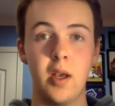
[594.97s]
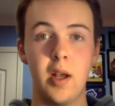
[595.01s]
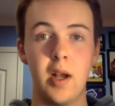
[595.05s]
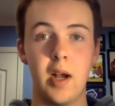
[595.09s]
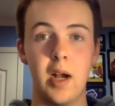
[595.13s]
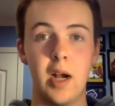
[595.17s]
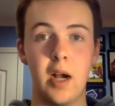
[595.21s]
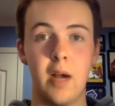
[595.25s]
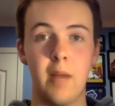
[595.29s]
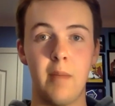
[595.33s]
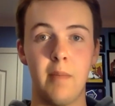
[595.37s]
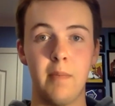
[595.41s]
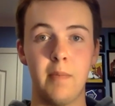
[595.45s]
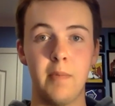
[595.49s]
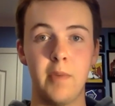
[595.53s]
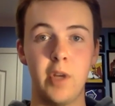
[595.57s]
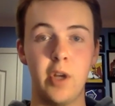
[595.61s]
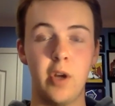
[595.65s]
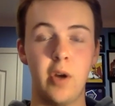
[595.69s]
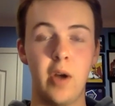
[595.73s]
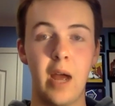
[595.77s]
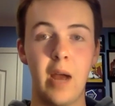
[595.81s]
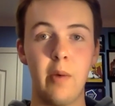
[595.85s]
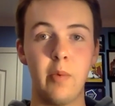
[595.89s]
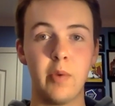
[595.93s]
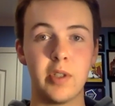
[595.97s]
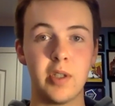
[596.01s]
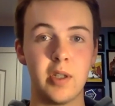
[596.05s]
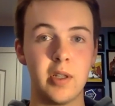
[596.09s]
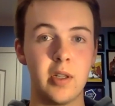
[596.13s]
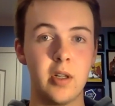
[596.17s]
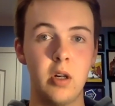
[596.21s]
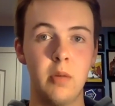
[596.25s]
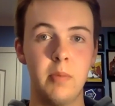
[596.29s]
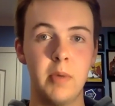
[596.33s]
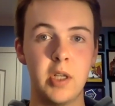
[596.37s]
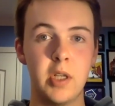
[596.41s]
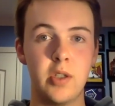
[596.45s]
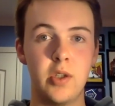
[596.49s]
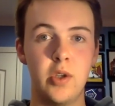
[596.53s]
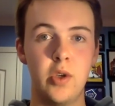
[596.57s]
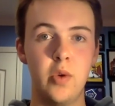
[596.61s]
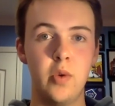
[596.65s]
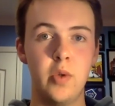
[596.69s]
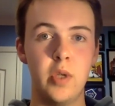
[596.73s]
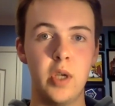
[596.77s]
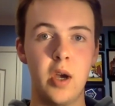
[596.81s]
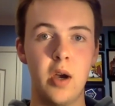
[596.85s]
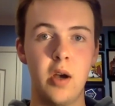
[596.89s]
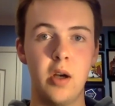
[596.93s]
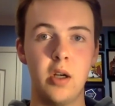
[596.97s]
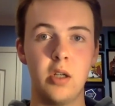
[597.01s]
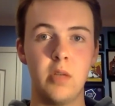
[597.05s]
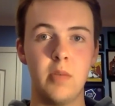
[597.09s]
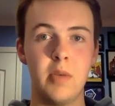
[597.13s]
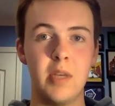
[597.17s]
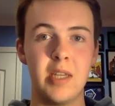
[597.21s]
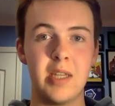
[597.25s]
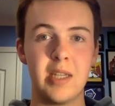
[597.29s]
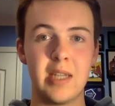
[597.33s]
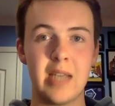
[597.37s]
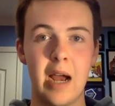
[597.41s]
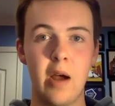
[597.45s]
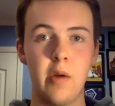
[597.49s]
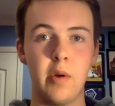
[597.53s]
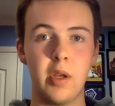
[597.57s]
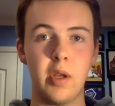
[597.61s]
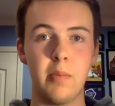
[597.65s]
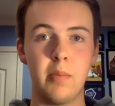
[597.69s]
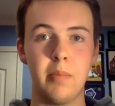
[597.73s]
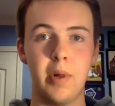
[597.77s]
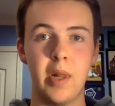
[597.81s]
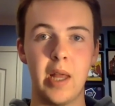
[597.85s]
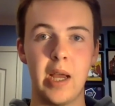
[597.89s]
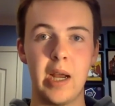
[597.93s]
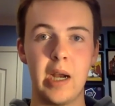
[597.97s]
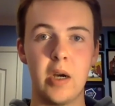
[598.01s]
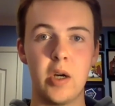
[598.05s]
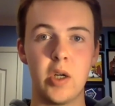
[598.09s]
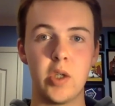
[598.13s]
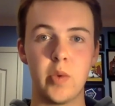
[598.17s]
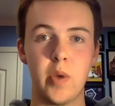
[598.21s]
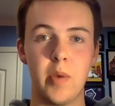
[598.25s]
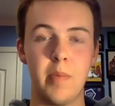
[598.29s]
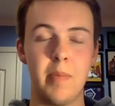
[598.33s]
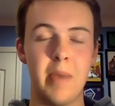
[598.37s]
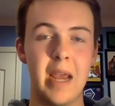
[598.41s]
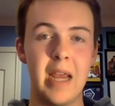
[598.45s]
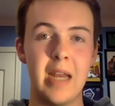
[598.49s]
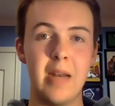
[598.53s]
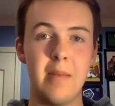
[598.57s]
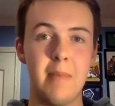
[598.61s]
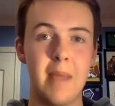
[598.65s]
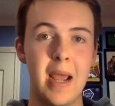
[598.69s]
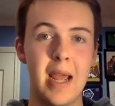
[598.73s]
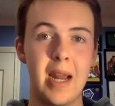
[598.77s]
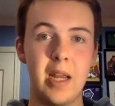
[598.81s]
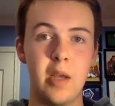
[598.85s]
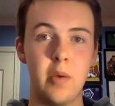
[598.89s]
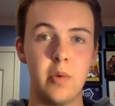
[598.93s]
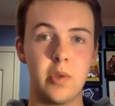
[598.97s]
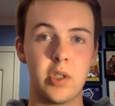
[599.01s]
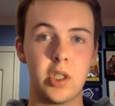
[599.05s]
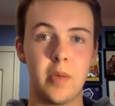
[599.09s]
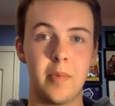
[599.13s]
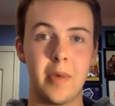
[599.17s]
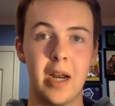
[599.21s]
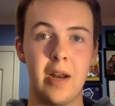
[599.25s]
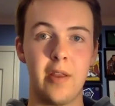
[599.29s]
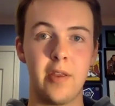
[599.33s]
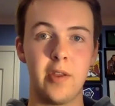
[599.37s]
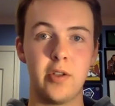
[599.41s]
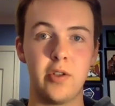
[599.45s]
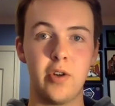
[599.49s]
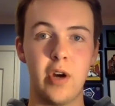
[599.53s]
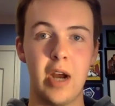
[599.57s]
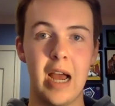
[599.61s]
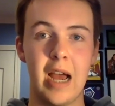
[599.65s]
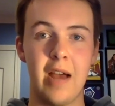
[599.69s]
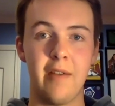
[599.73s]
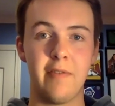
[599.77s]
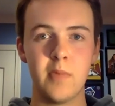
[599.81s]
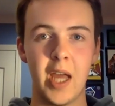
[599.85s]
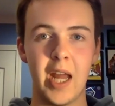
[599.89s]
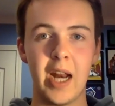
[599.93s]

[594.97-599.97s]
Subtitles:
I was a little bit too young to be scouting players when Peyton Manning was coming out of the draft,